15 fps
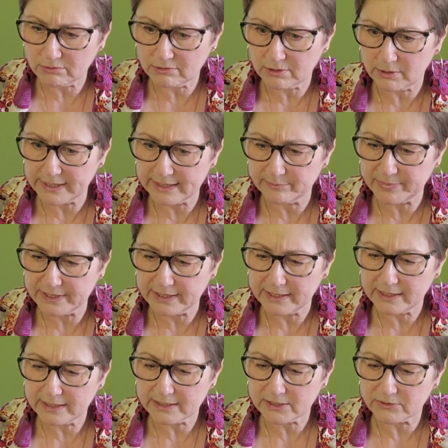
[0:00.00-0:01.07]
quite a bit
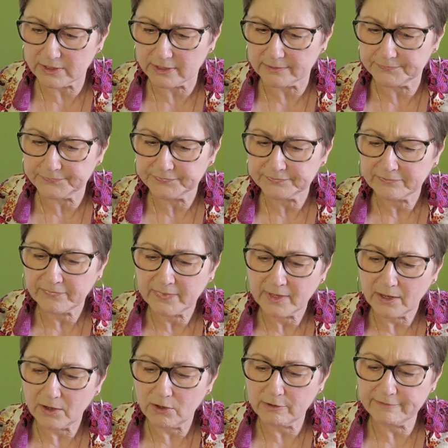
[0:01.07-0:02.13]
extra
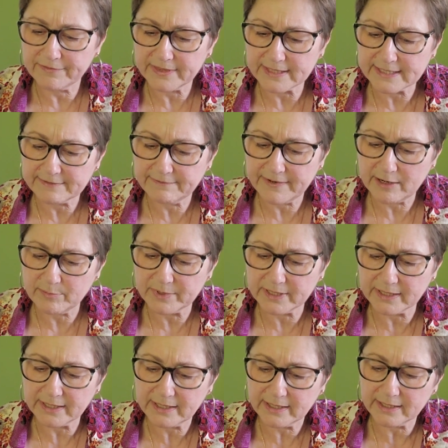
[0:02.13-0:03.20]
of this
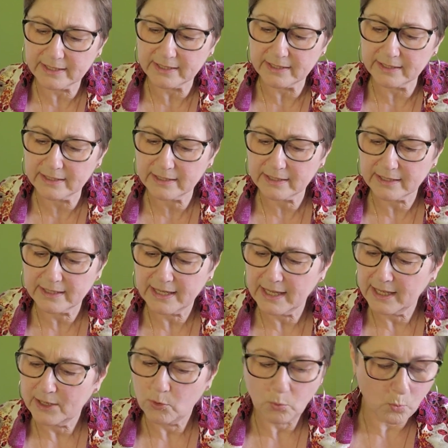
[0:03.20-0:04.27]
fabric in.
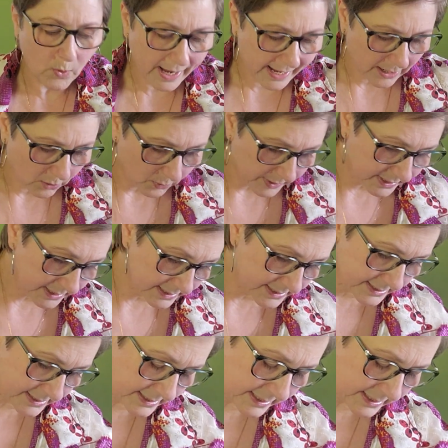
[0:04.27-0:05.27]
Wow, it's